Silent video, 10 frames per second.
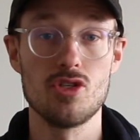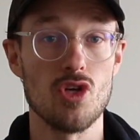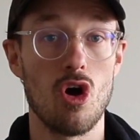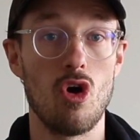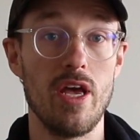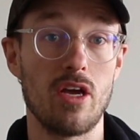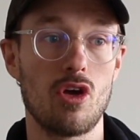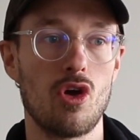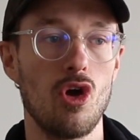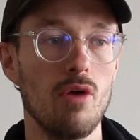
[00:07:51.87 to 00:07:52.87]
So
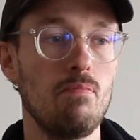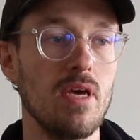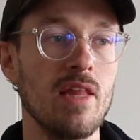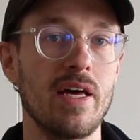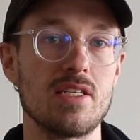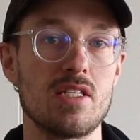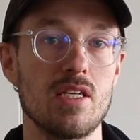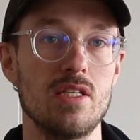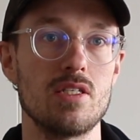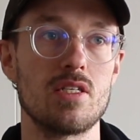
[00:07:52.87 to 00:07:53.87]
it could be that
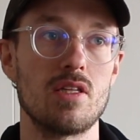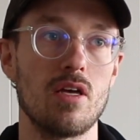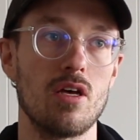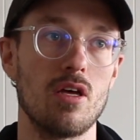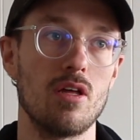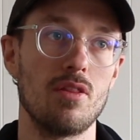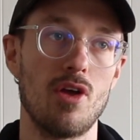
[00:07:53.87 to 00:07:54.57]
since there